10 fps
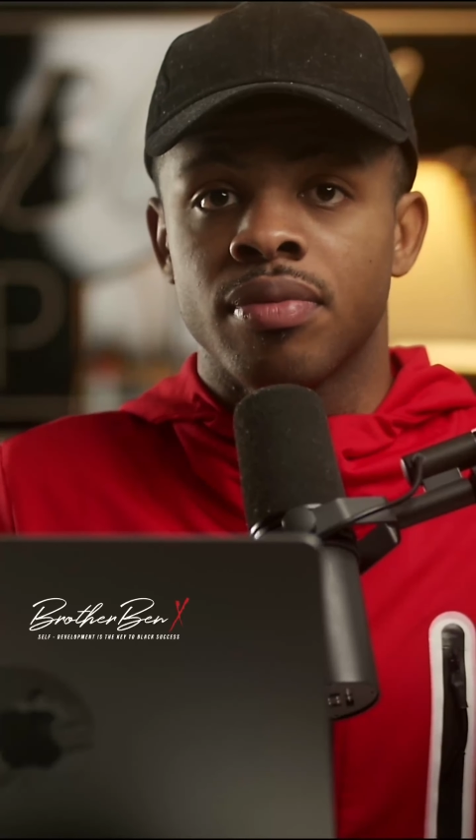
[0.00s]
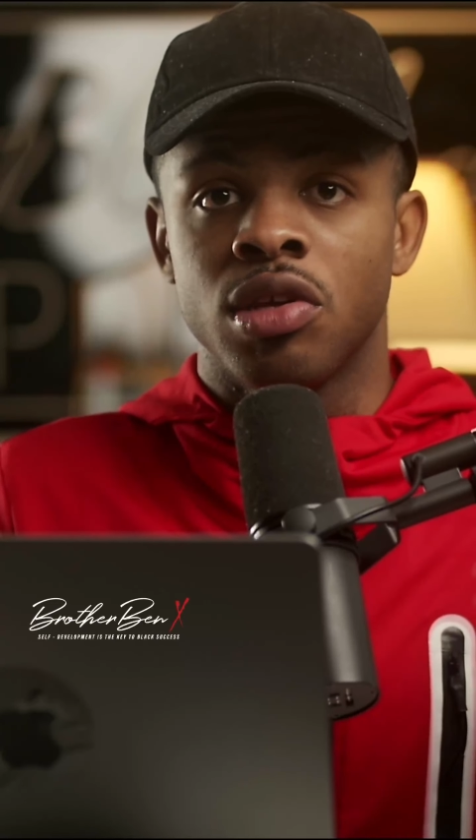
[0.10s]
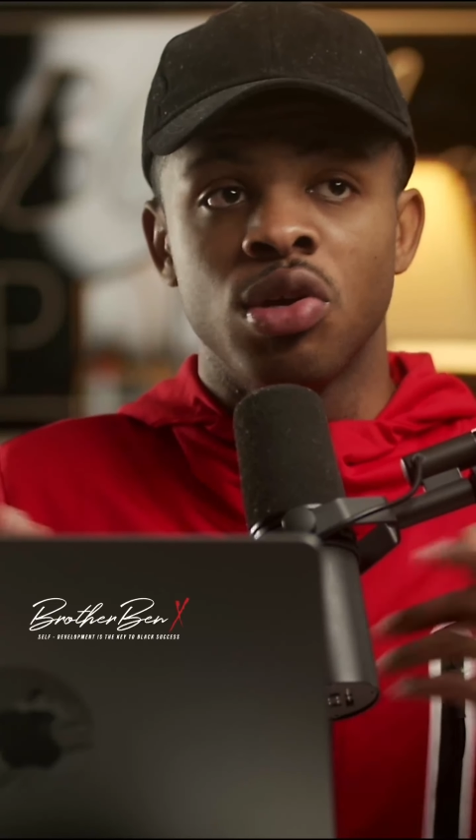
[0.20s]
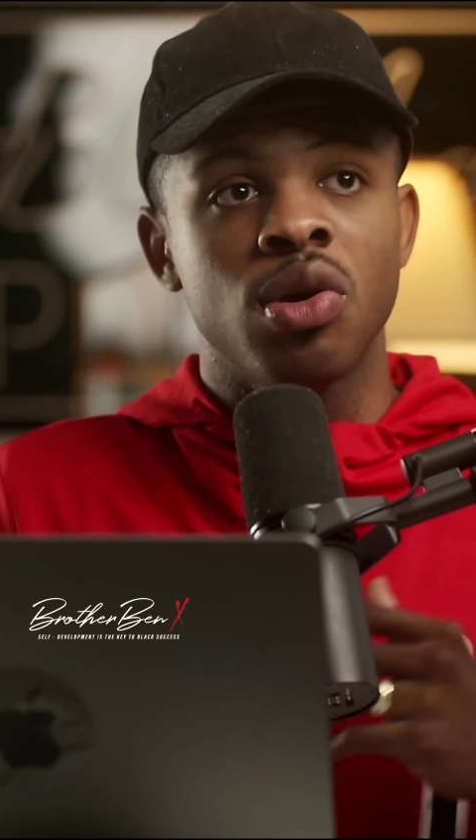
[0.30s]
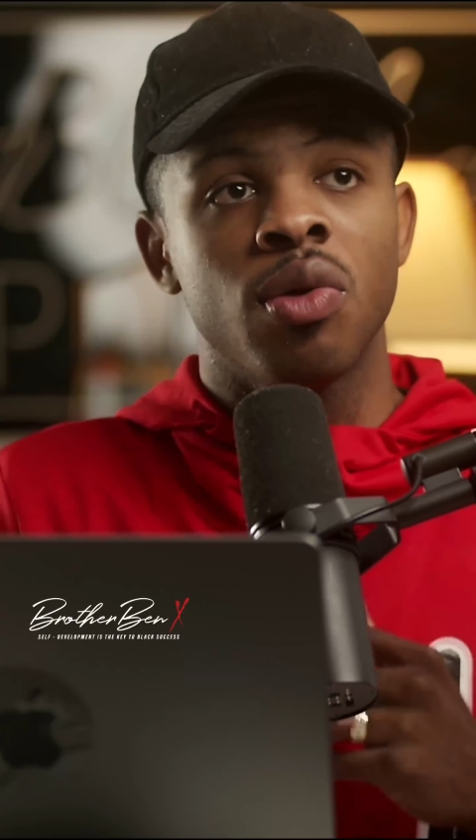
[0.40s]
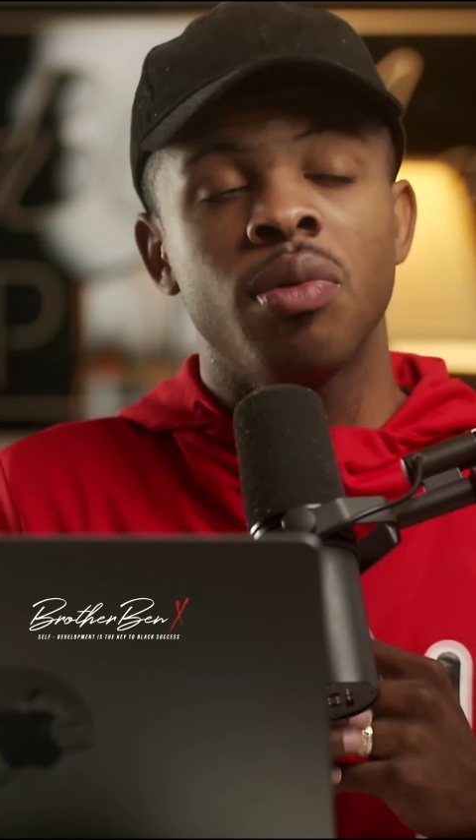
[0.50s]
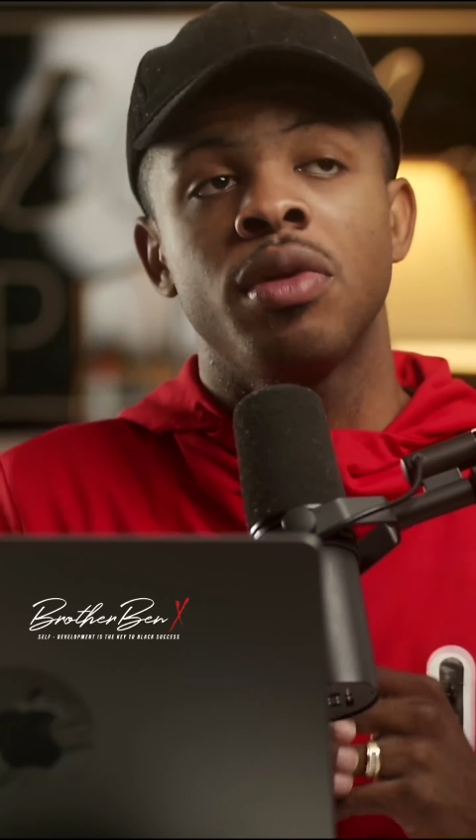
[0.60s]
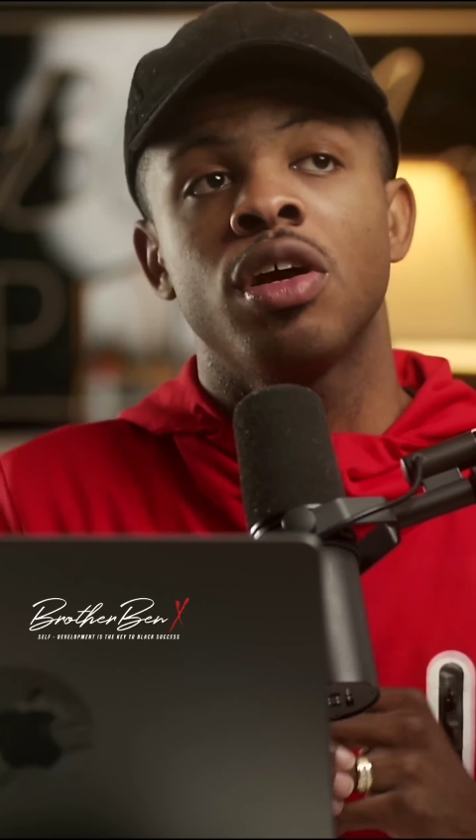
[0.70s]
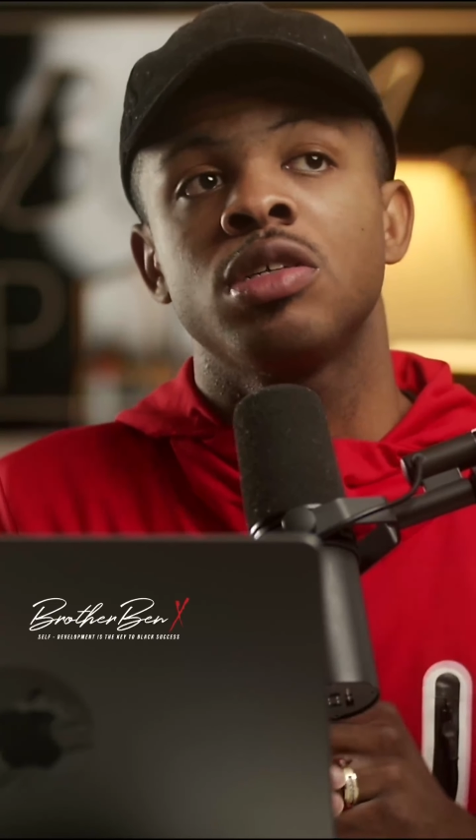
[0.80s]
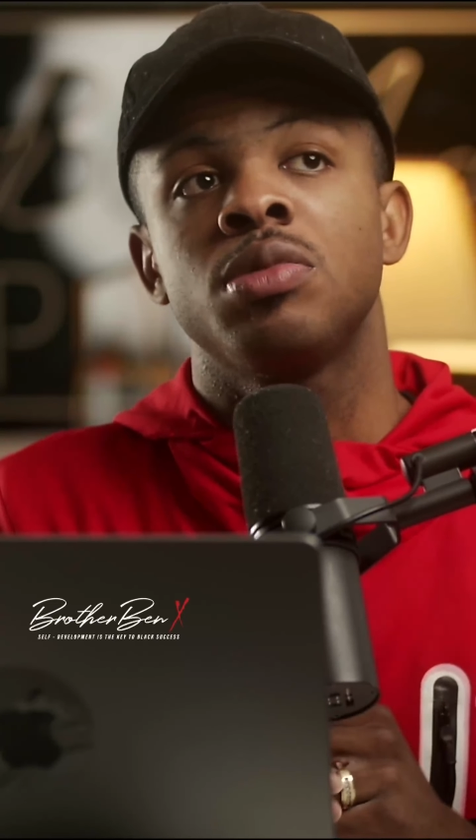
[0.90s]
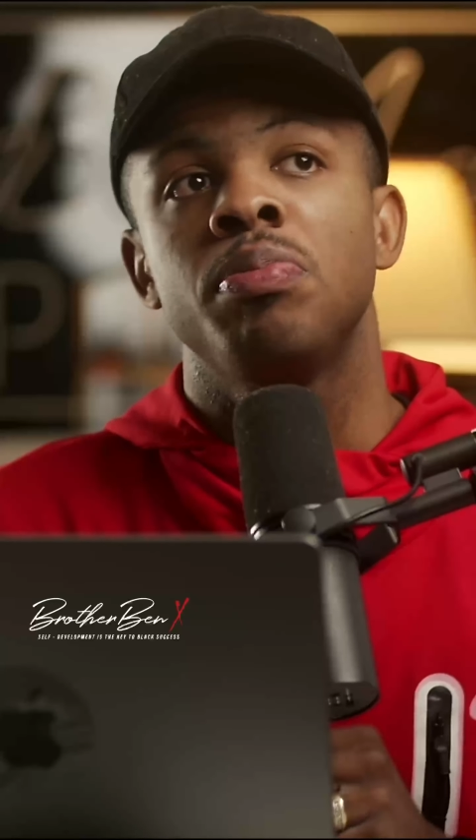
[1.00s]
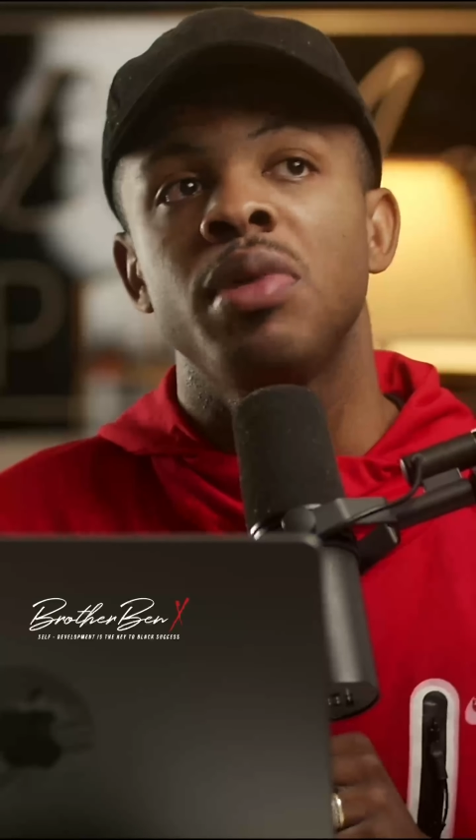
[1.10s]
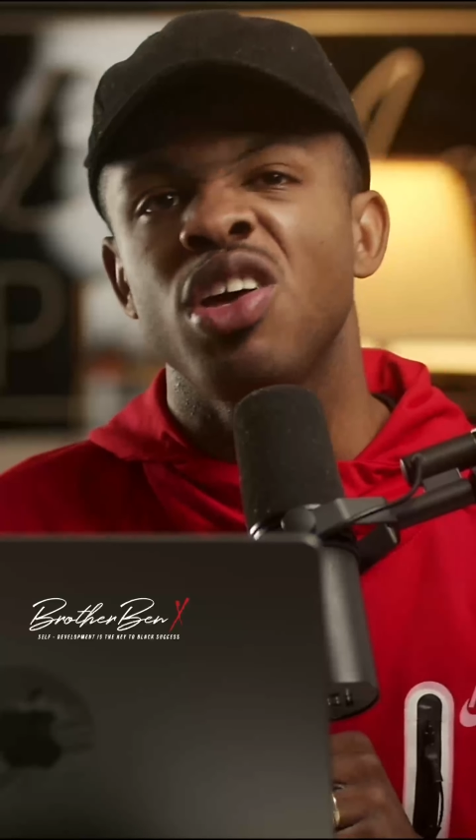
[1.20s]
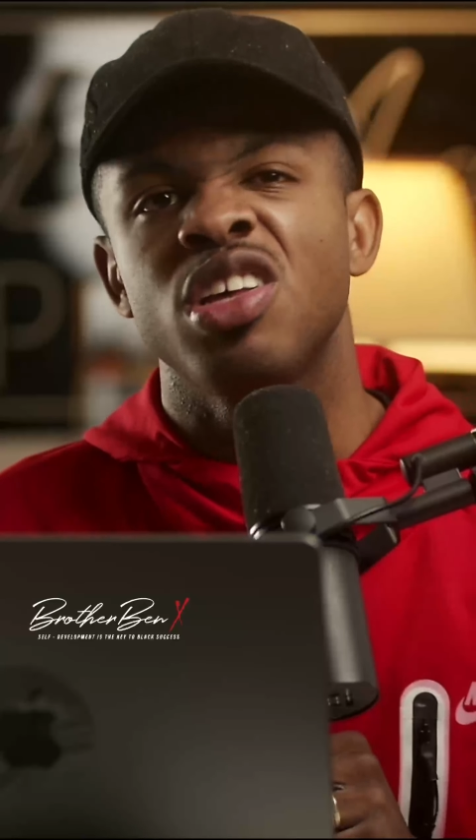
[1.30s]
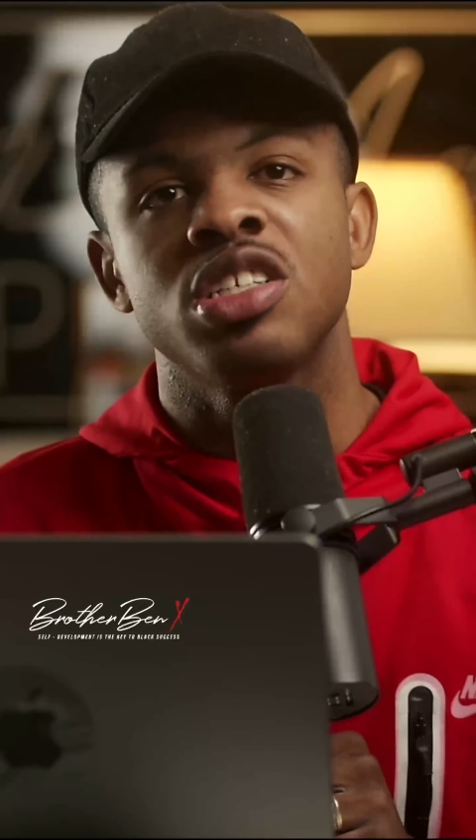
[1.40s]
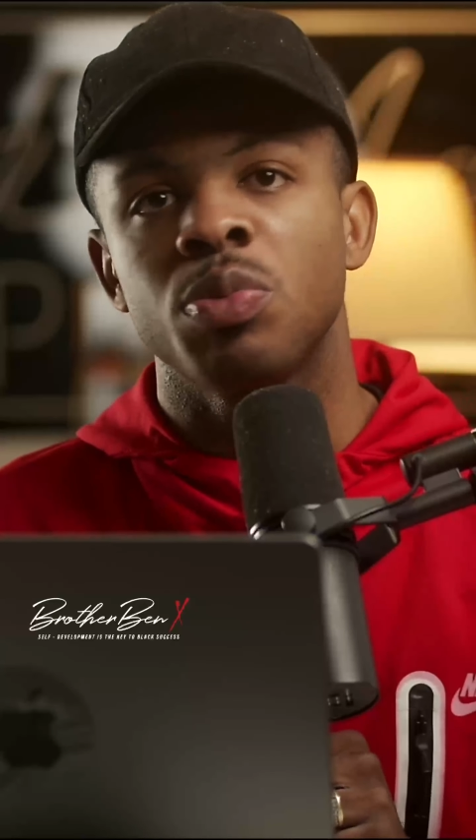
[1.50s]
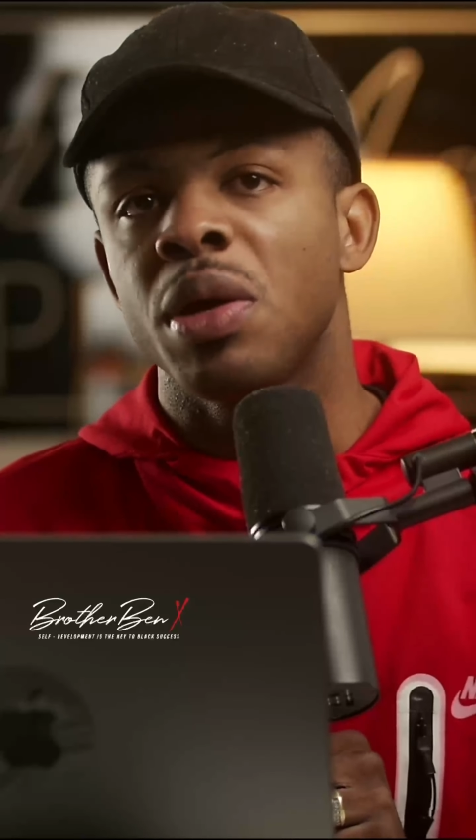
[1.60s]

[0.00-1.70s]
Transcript: You know, there's millions of